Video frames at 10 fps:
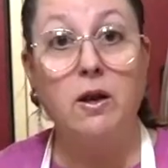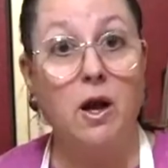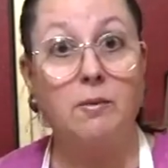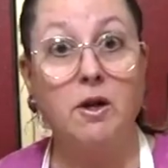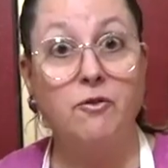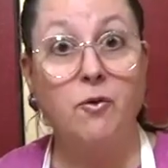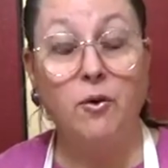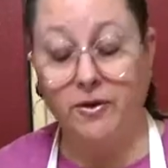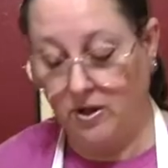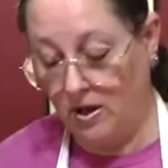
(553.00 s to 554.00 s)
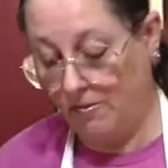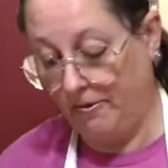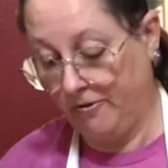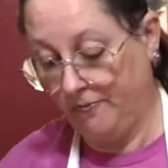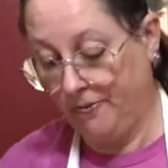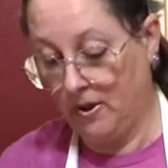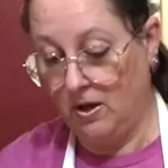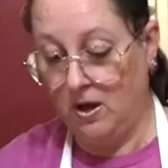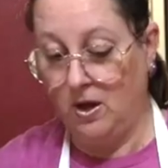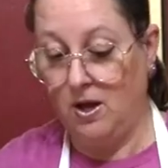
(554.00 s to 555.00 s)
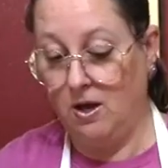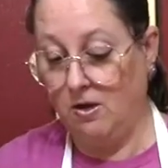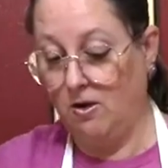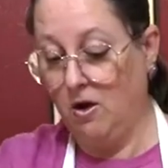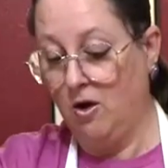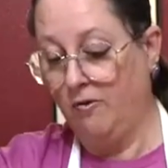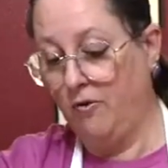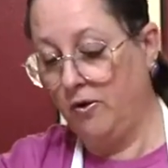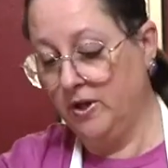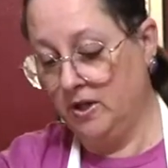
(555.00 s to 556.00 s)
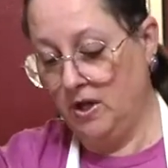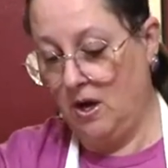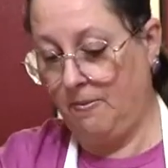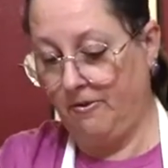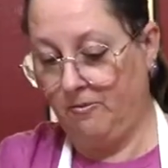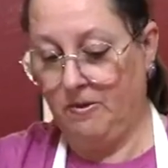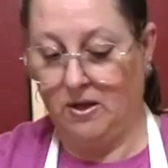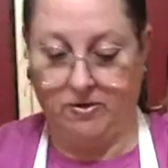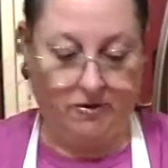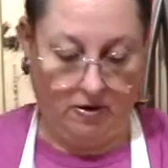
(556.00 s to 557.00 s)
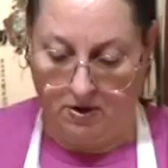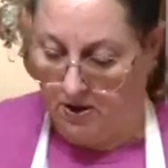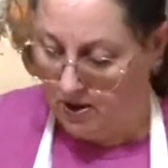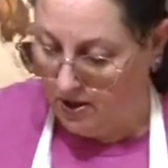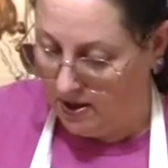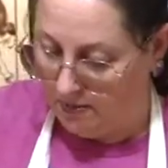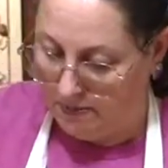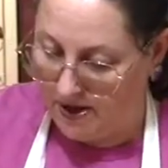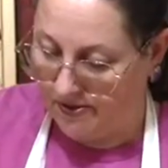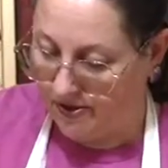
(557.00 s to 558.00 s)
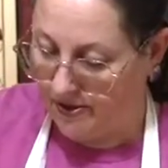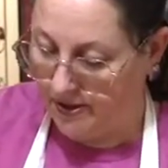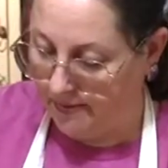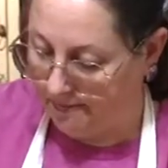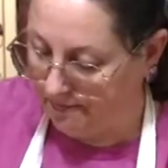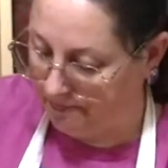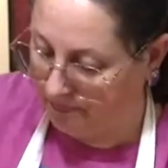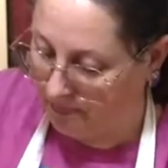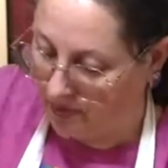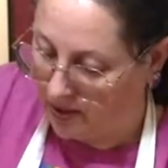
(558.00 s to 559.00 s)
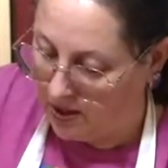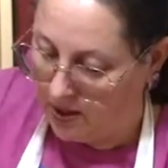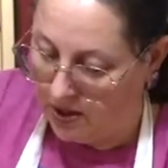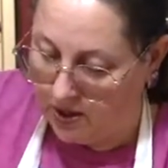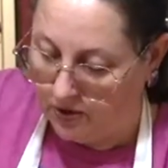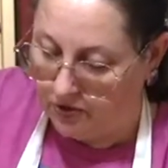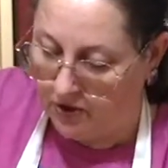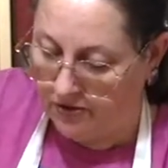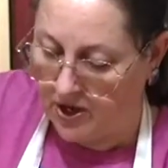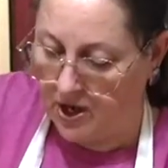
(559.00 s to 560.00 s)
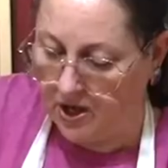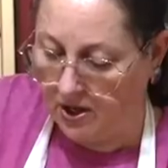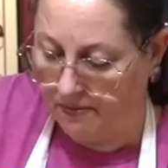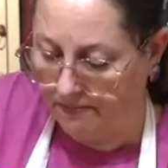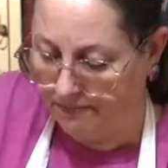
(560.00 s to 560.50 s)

Now I'm going to fold in the apples. And folding in the apples means basically just kind of